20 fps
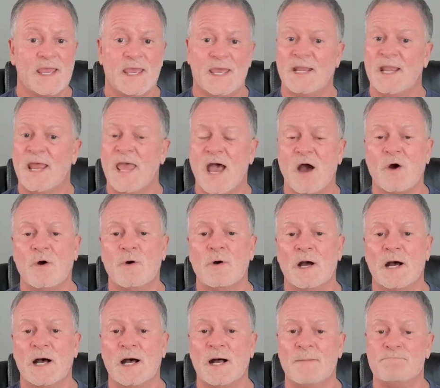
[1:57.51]
And how
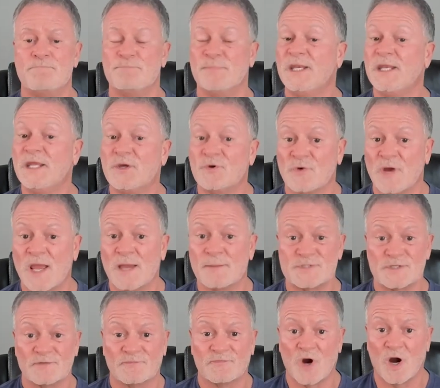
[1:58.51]
many
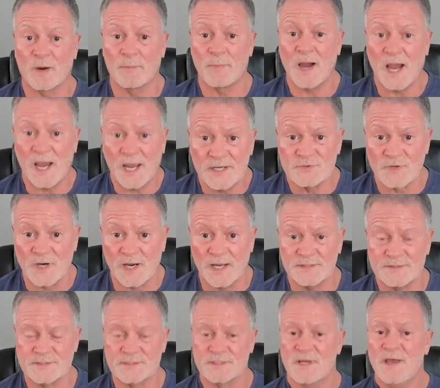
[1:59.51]
grams of
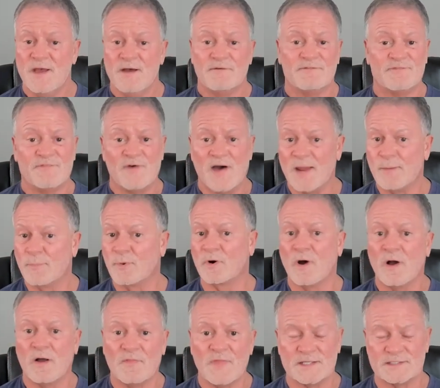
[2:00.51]
carbohydrates,
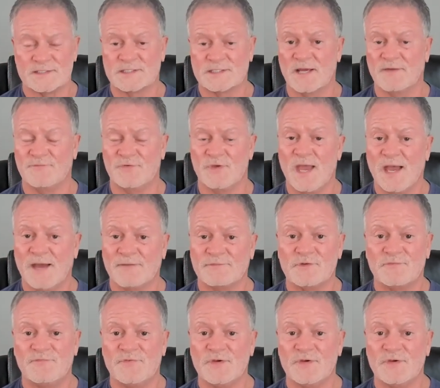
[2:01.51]
fiber, all that stuff. You have to